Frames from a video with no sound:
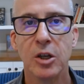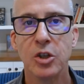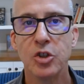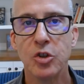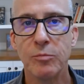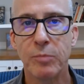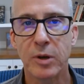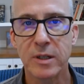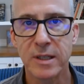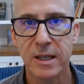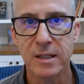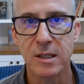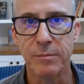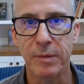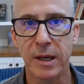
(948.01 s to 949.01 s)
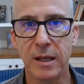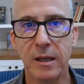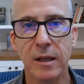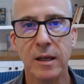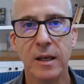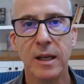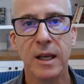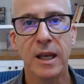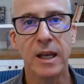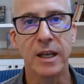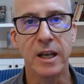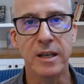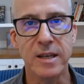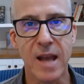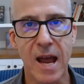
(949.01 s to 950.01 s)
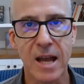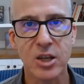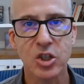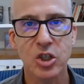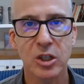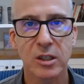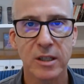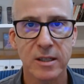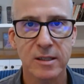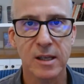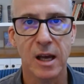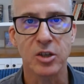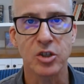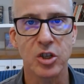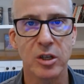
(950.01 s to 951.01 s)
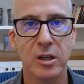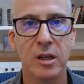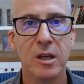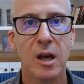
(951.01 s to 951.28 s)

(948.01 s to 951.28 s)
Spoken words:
to participate in a national discussion